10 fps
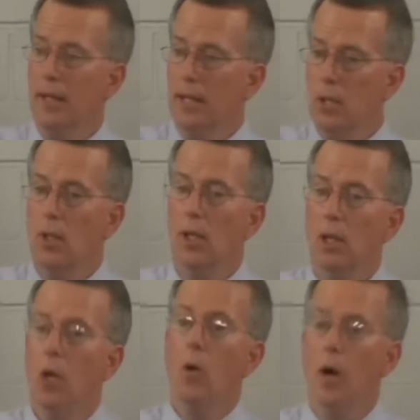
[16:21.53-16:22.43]
you can
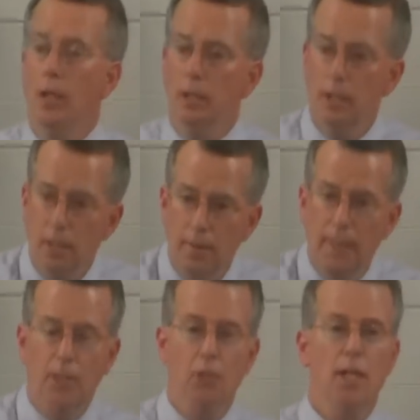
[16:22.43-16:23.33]
go on
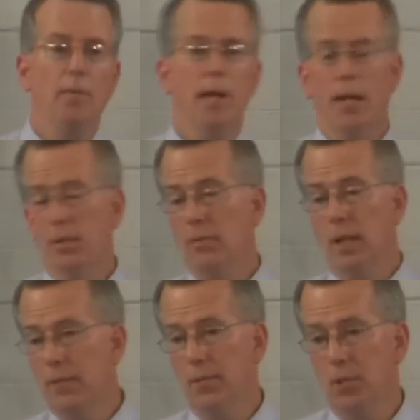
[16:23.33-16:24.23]
living the same kind of
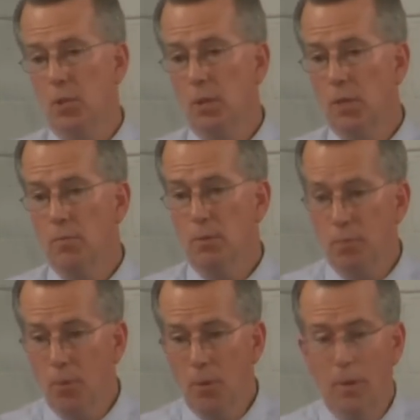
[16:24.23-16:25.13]
life that you lived
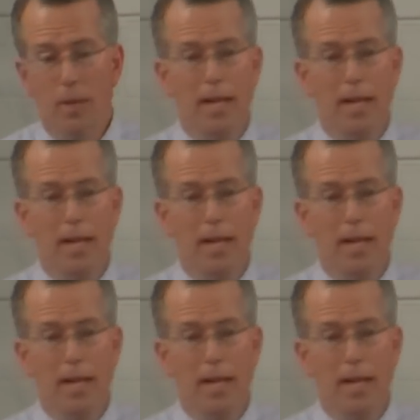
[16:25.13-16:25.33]
before